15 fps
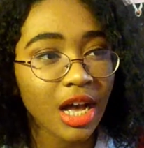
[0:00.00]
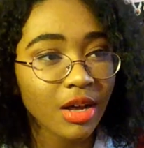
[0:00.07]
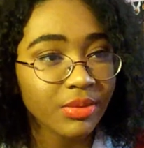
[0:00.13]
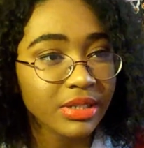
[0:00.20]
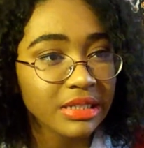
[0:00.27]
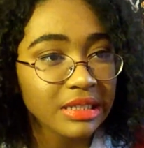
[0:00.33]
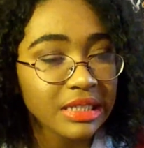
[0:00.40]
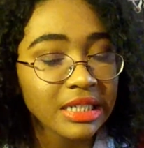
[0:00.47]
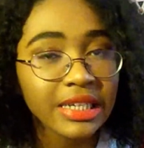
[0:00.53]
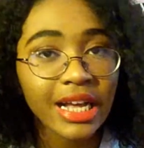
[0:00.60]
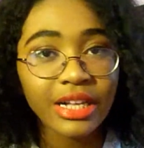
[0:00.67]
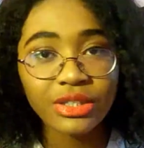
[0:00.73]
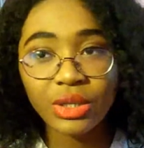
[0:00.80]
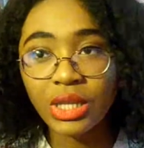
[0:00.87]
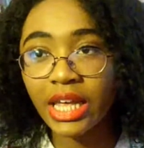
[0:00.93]
obviously.
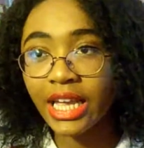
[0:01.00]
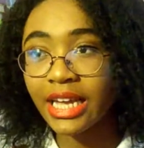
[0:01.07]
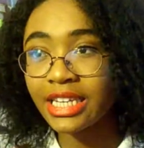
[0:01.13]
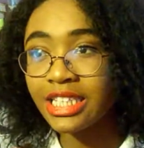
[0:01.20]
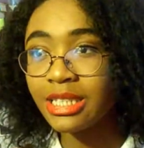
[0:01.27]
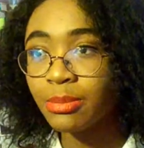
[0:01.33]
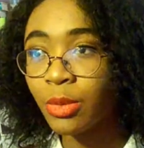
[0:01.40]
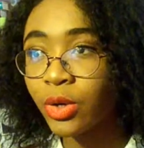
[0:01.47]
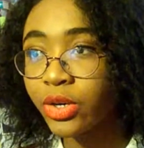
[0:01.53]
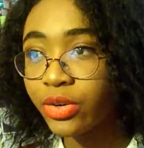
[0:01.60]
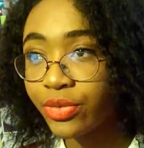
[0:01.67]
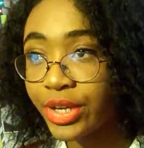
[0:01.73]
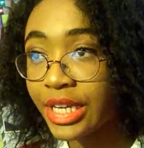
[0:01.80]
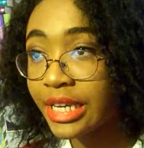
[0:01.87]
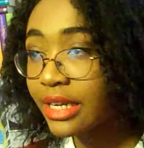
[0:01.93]
So, like, I need more to
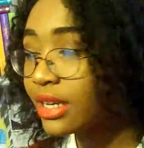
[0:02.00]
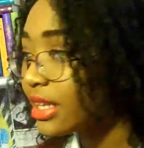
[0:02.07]
read.